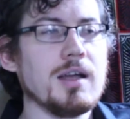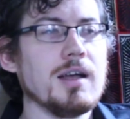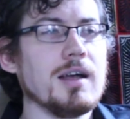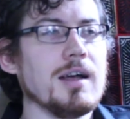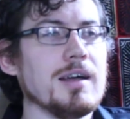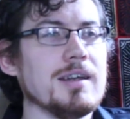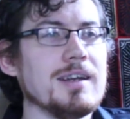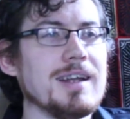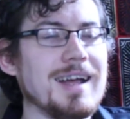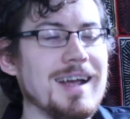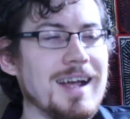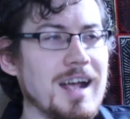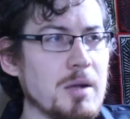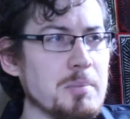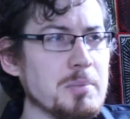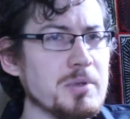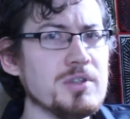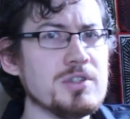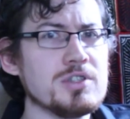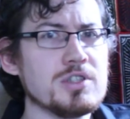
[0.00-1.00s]
and
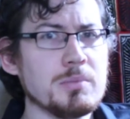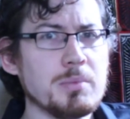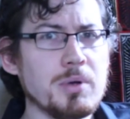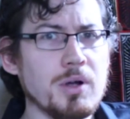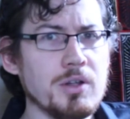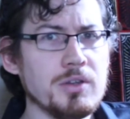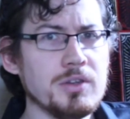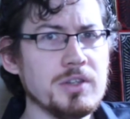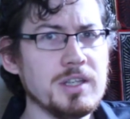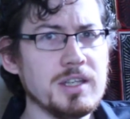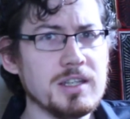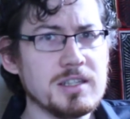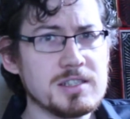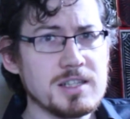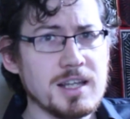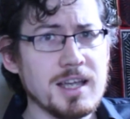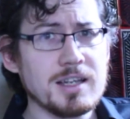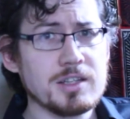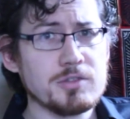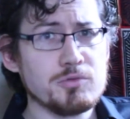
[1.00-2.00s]
happens upon the
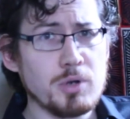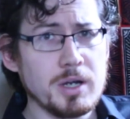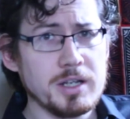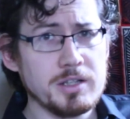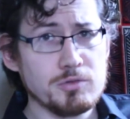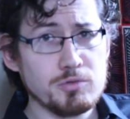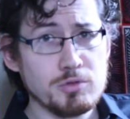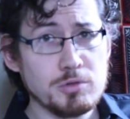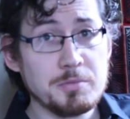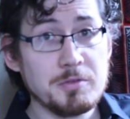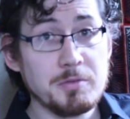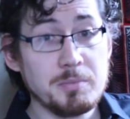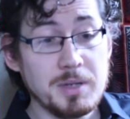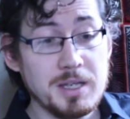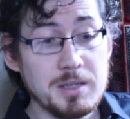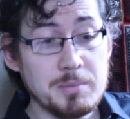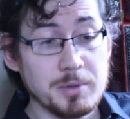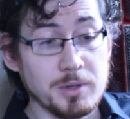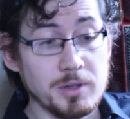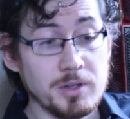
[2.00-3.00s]
exact right group of
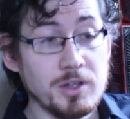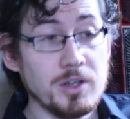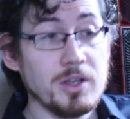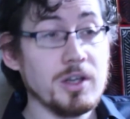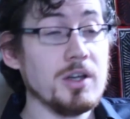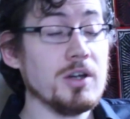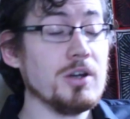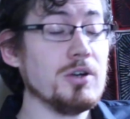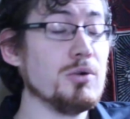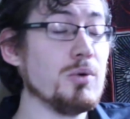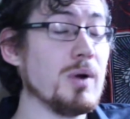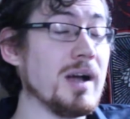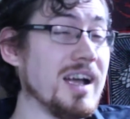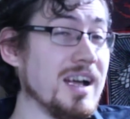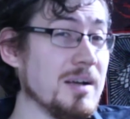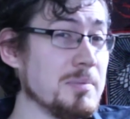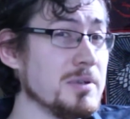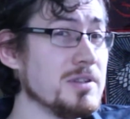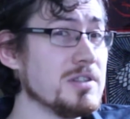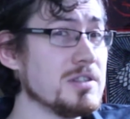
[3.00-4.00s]
people who
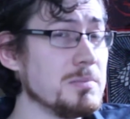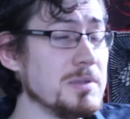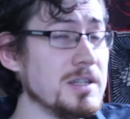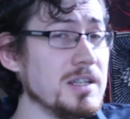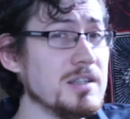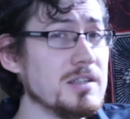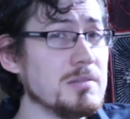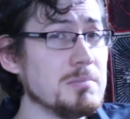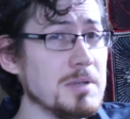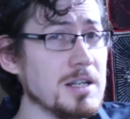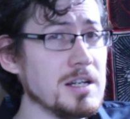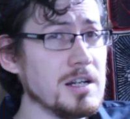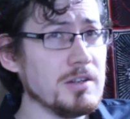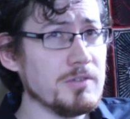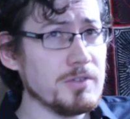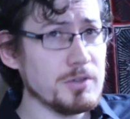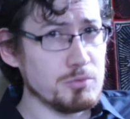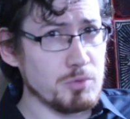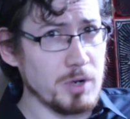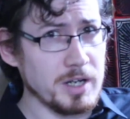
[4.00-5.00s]
happen to be in the middle
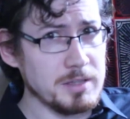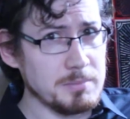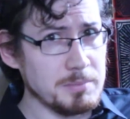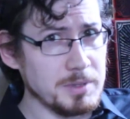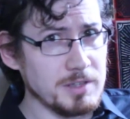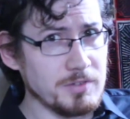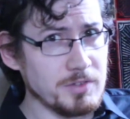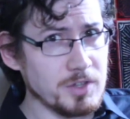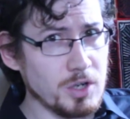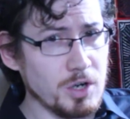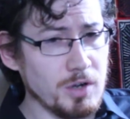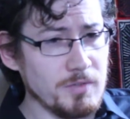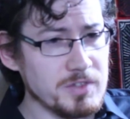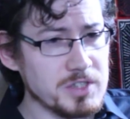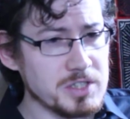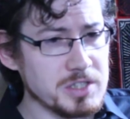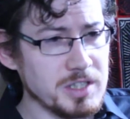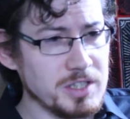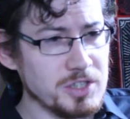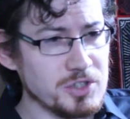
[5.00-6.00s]
of the right bit of the
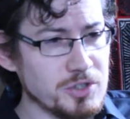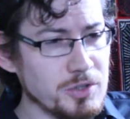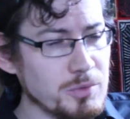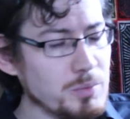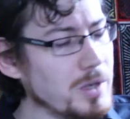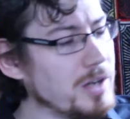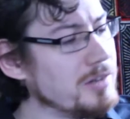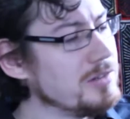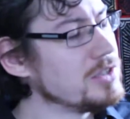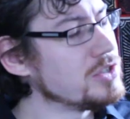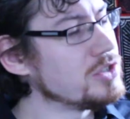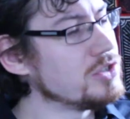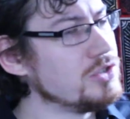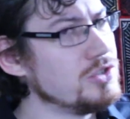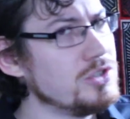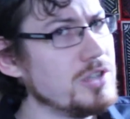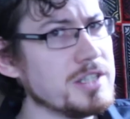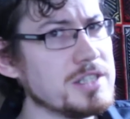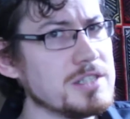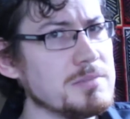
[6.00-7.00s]
conversation where it's
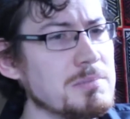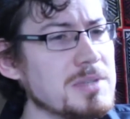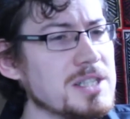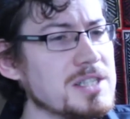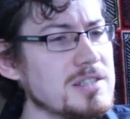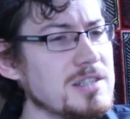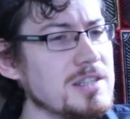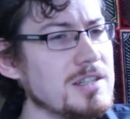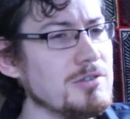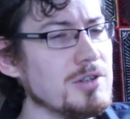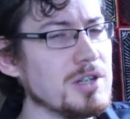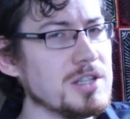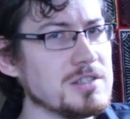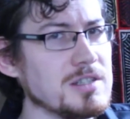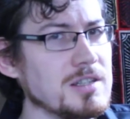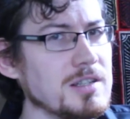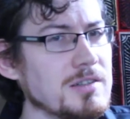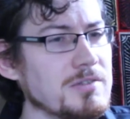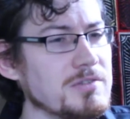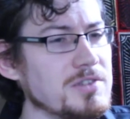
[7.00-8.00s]
just mysterious
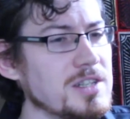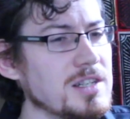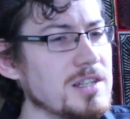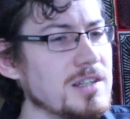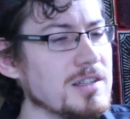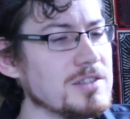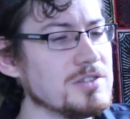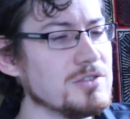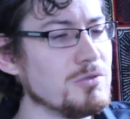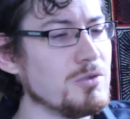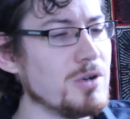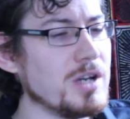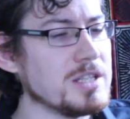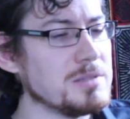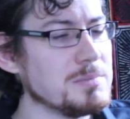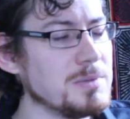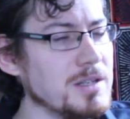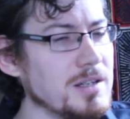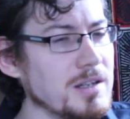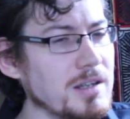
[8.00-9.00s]
enough that he doesn't
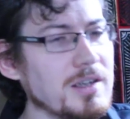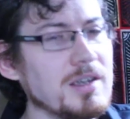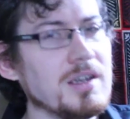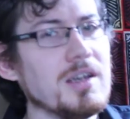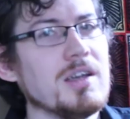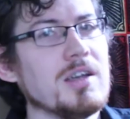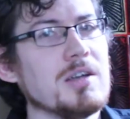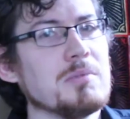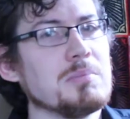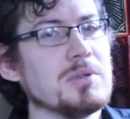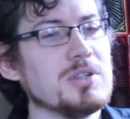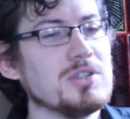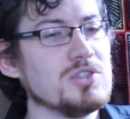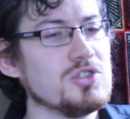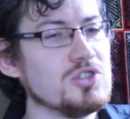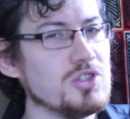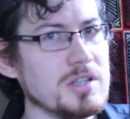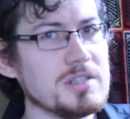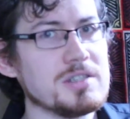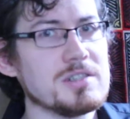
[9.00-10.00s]
grasp it, but
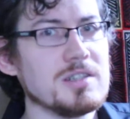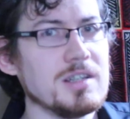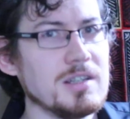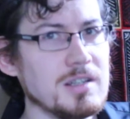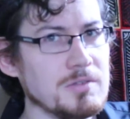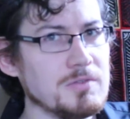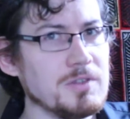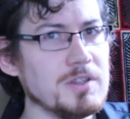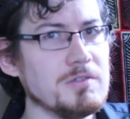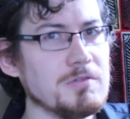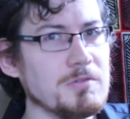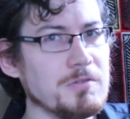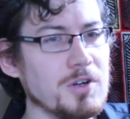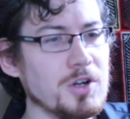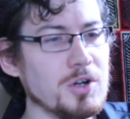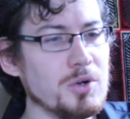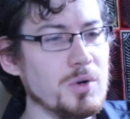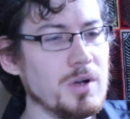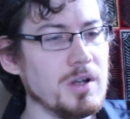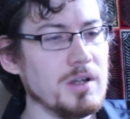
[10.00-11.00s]
just enough
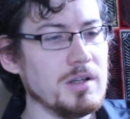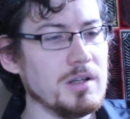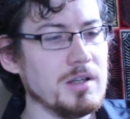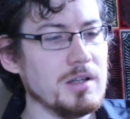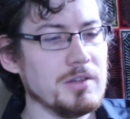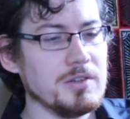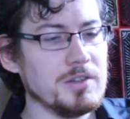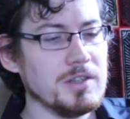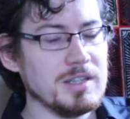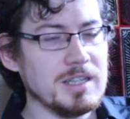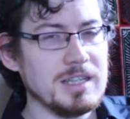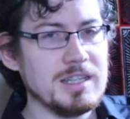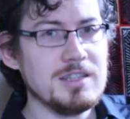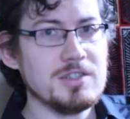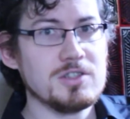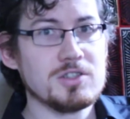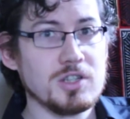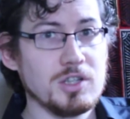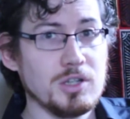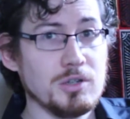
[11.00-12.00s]
info that
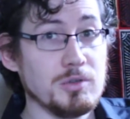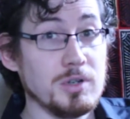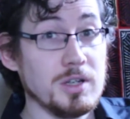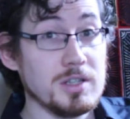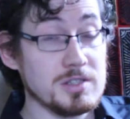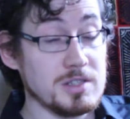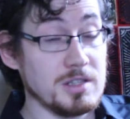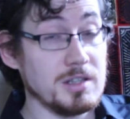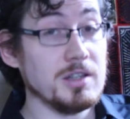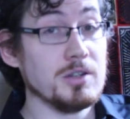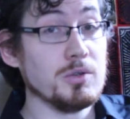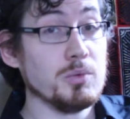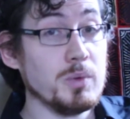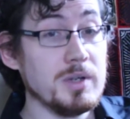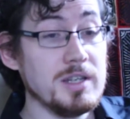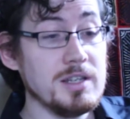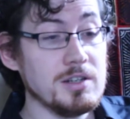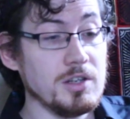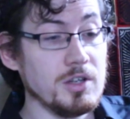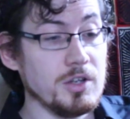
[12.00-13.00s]
he's curious and
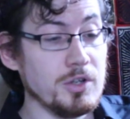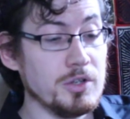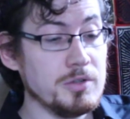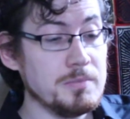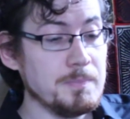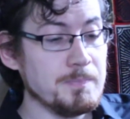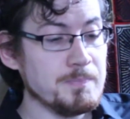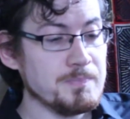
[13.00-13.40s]
we learn,